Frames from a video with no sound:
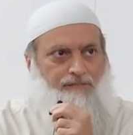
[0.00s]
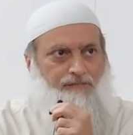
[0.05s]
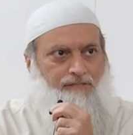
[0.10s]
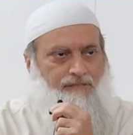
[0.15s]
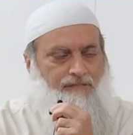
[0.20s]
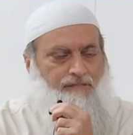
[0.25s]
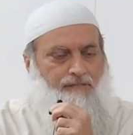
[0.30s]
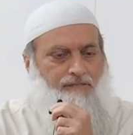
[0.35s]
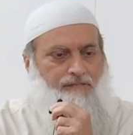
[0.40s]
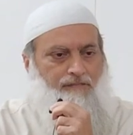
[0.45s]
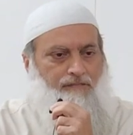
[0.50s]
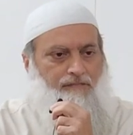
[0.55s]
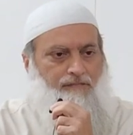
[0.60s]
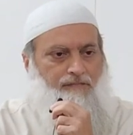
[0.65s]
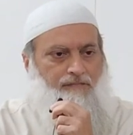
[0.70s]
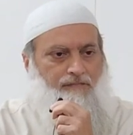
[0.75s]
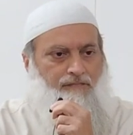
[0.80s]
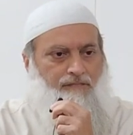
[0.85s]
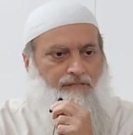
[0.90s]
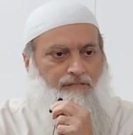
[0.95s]

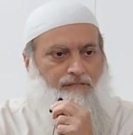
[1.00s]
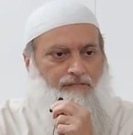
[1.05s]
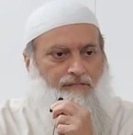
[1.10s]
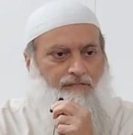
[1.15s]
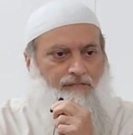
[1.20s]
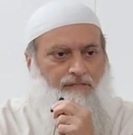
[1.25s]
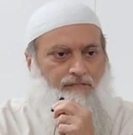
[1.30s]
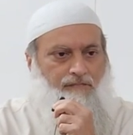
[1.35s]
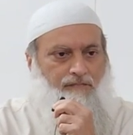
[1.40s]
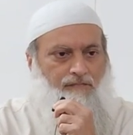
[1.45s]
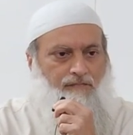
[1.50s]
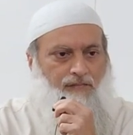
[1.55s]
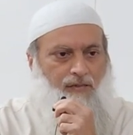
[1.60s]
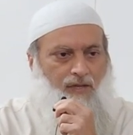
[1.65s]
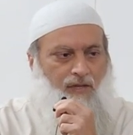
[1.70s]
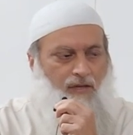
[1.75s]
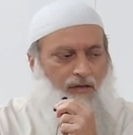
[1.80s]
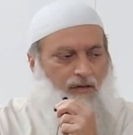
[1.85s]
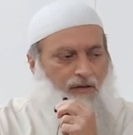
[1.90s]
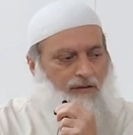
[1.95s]

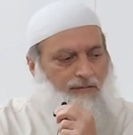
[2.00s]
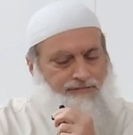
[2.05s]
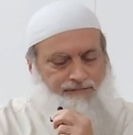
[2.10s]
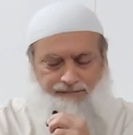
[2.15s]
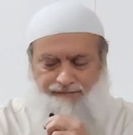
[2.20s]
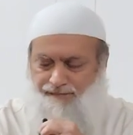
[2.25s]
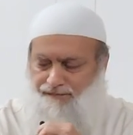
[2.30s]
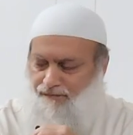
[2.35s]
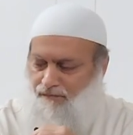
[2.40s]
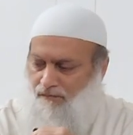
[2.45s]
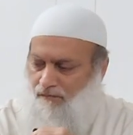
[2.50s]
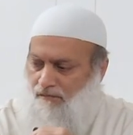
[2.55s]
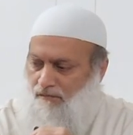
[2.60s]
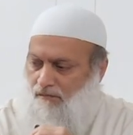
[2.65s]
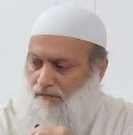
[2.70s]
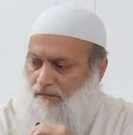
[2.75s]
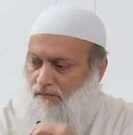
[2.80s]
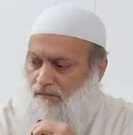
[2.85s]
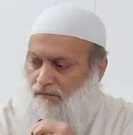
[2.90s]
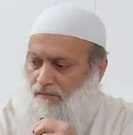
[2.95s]

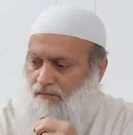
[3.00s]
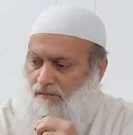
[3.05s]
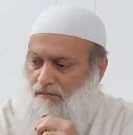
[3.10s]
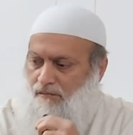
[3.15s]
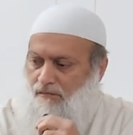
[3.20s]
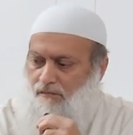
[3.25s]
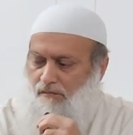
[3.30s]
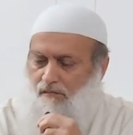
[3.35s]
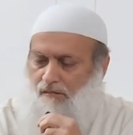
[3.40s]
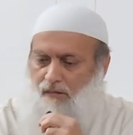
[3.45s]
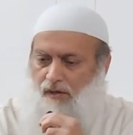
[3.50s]
(no one is talking)